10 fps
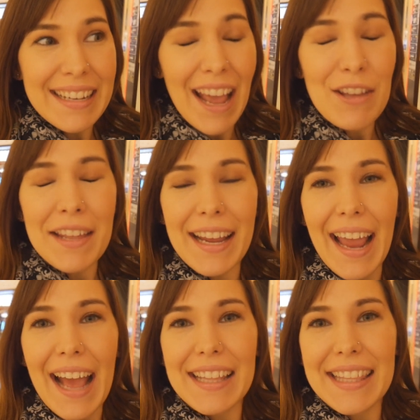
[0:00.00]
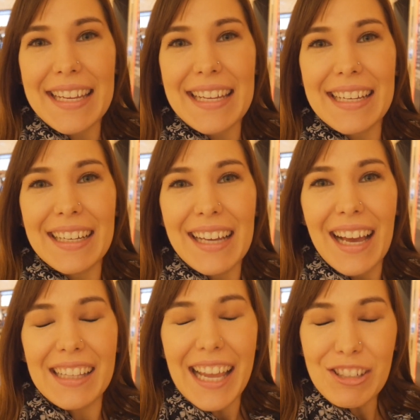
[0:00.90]
now that I had the
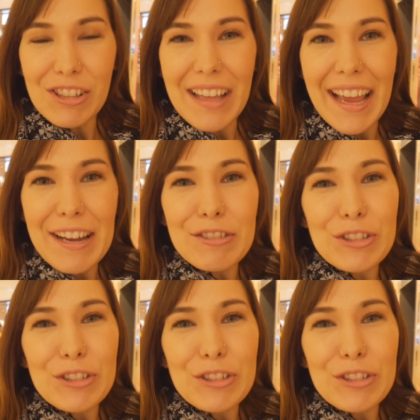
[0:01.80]
electrolyte